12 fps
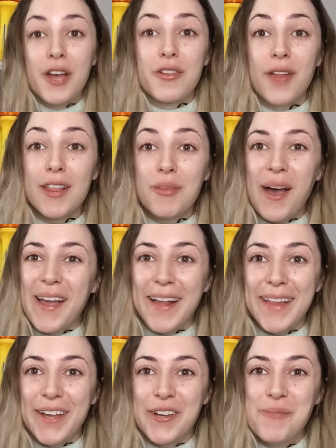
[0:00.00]
So that's why
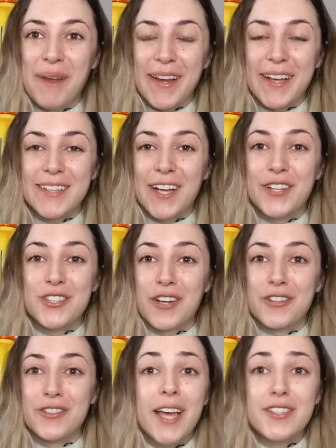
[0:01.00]
I like couponing at Dollar
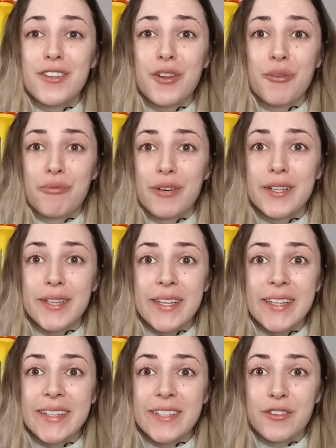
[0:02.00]
General. It's just a
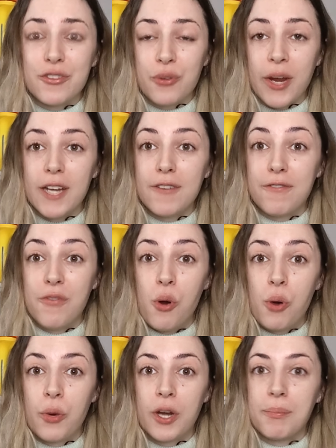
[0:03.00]
really
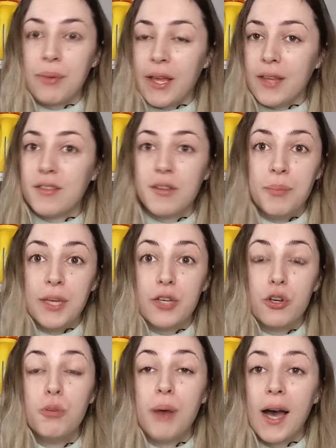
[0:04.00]
straightforward place to be
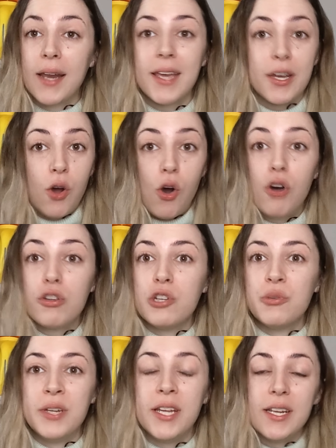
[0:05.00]
couponing and all
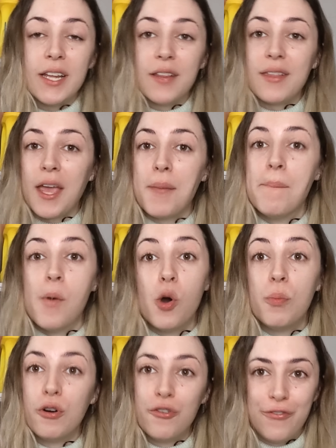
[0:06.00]
you need is a
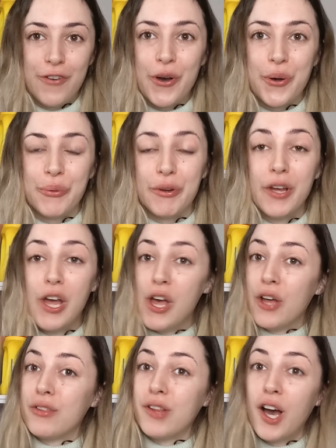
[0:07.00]
mobile phone.
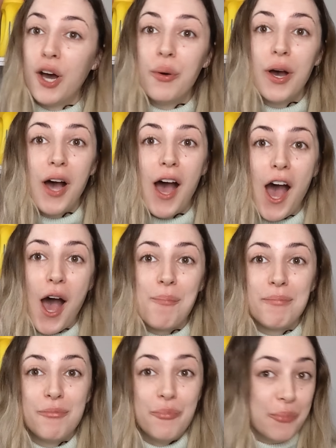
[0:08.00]
So
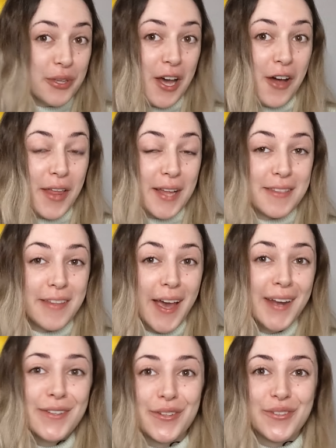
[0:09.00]
um, with all that
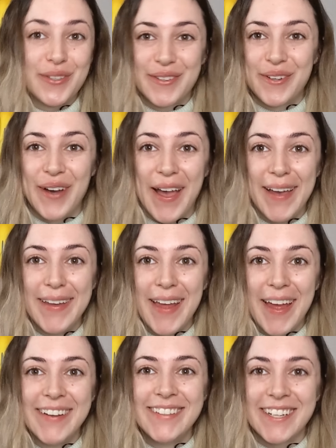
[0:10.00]
said, let's just go ahead
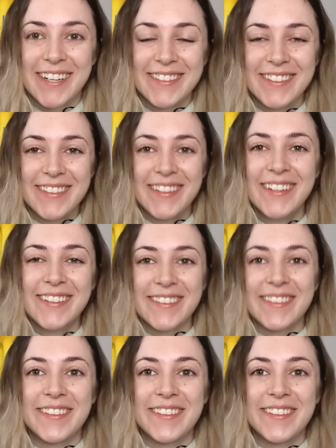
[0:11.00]
and check out these deals.